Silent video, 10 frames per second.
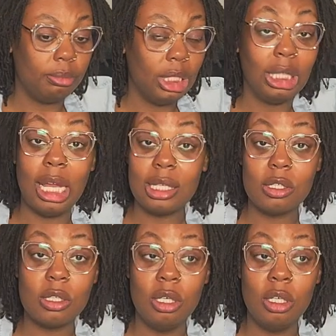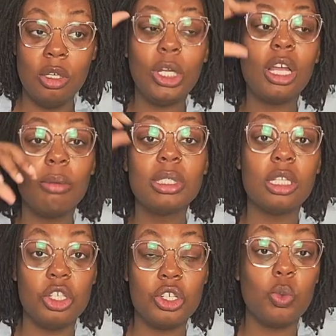less, when it comes to
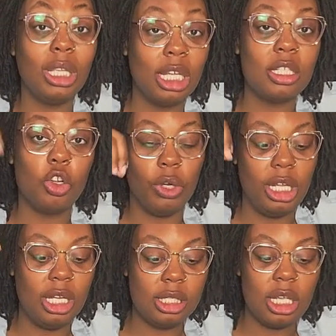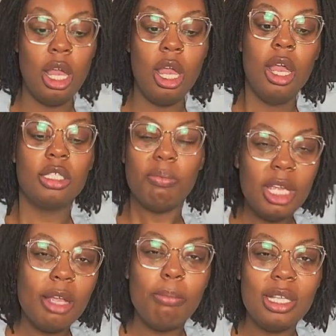dishes with less ingredients, to
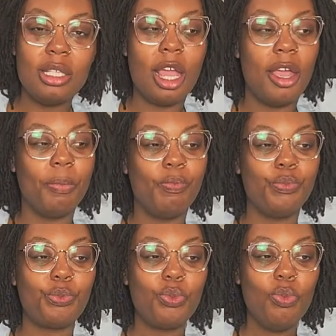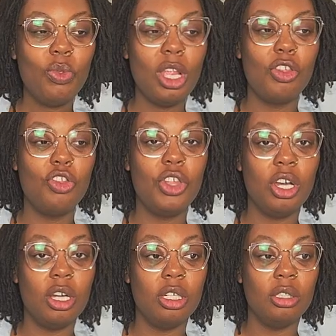me, it means that
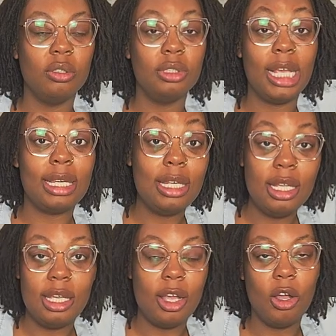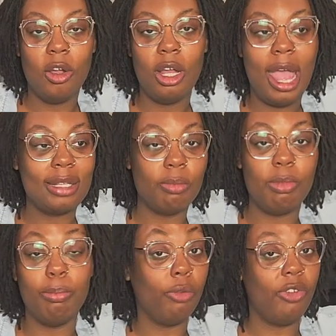the technique has to
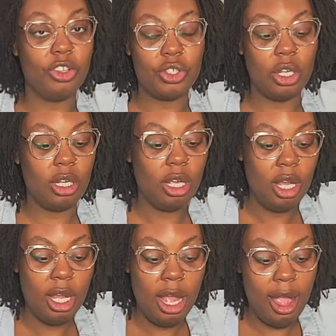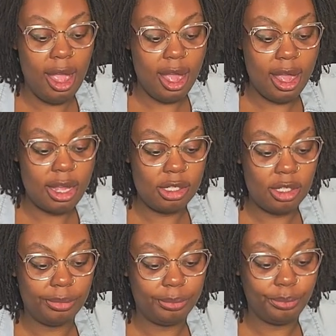be perfection. And